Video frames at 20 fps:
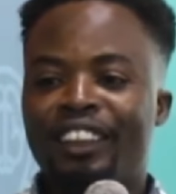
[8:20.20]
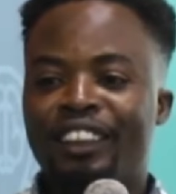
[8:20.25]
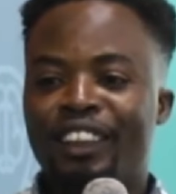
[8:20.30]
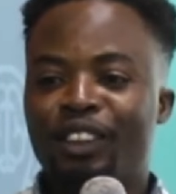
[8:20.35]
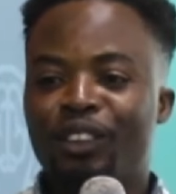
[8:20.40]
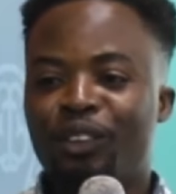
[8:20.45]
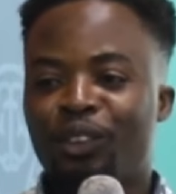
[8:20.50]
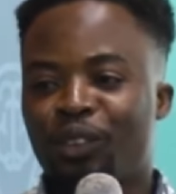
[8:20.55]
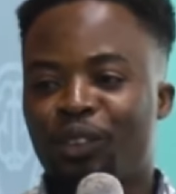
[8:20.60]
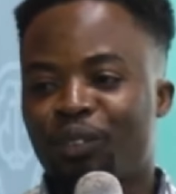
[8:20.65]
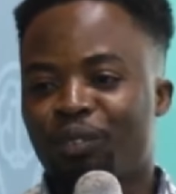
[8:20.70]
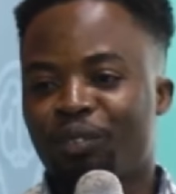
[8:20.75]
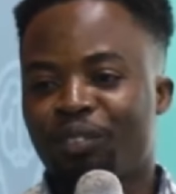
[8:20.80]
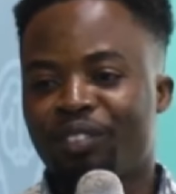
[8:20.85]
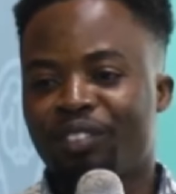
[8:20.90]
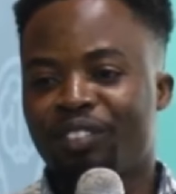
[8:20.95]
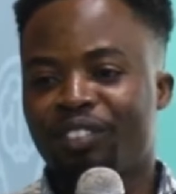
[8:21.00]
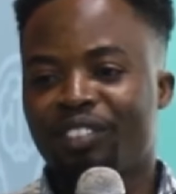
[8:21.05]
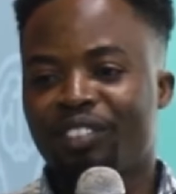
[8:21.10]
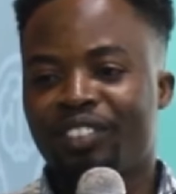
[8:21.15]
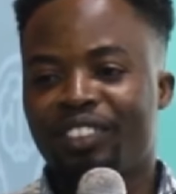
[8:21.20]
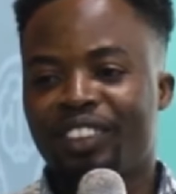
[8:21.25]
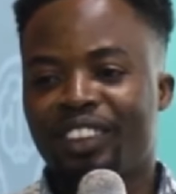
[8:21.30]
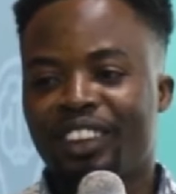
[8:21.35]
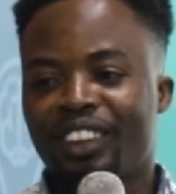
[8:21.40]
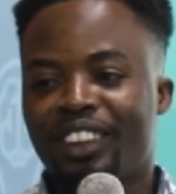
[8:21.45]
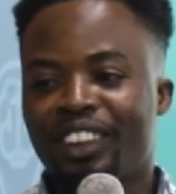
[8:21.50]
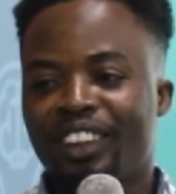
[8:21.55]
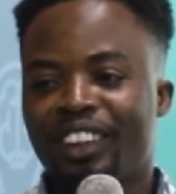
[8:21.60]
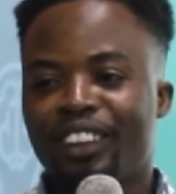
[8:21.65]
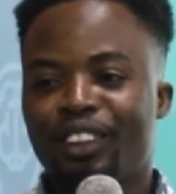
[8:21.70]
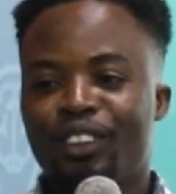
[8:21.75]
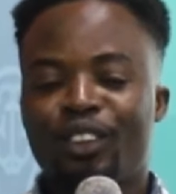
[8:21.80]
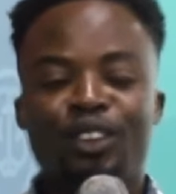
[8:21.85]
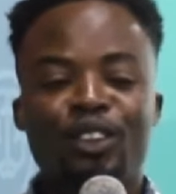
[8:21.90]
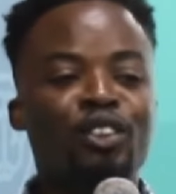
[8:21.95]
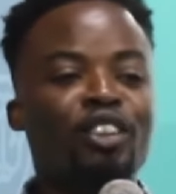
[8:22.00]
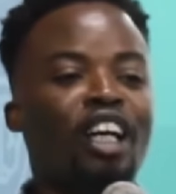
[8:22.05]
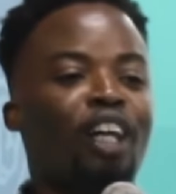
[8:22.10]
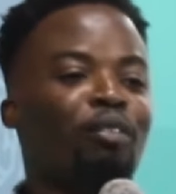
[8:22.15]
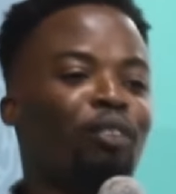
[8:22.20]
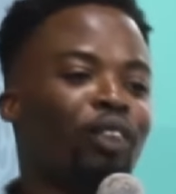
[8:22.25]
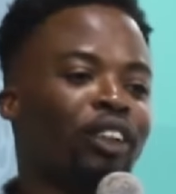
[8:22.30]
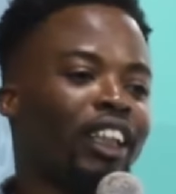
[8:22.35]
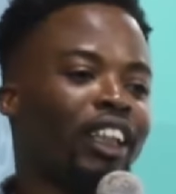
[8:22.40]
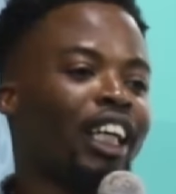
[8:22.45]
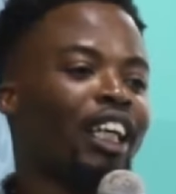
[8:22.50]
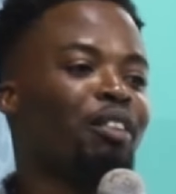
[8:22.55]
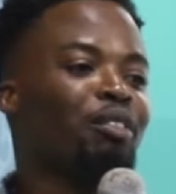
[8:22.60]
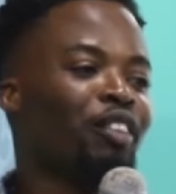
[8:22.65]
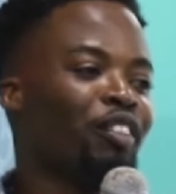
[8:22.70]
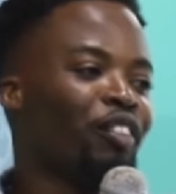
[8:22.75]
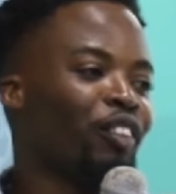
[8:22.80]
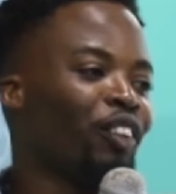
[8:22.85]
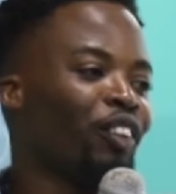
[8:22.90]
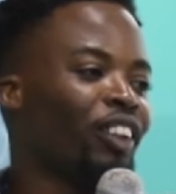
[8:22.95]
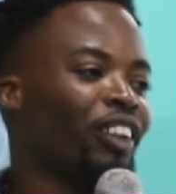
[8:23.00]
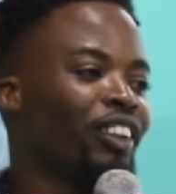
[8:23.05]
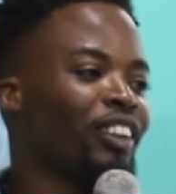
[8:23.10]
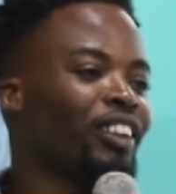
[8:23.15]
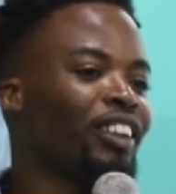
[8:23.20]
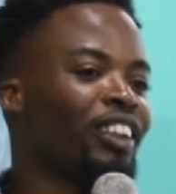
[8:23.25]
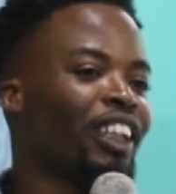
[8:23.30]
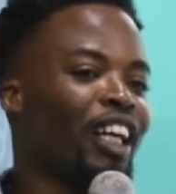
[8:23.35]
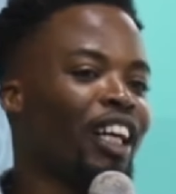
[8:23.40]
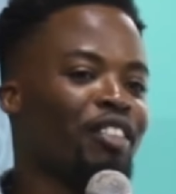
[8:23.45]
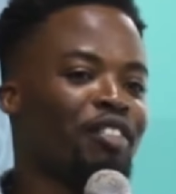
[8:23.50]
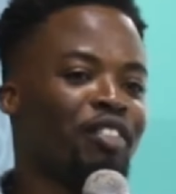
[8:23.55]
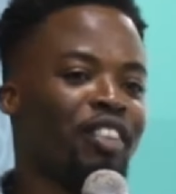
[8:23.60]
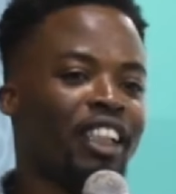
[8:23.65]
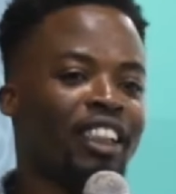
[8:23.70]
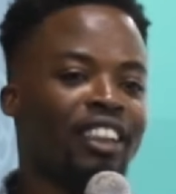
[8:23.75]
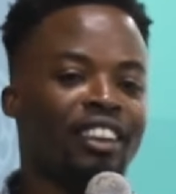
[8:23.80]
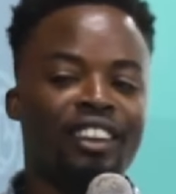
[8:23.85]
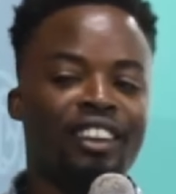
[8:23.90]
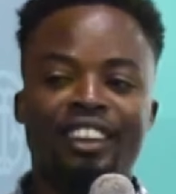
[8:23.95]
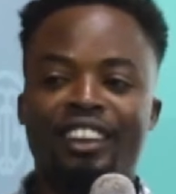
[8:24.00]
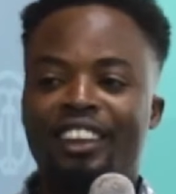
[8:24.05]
Is it true? Yes. Those who have broken heart before, how far?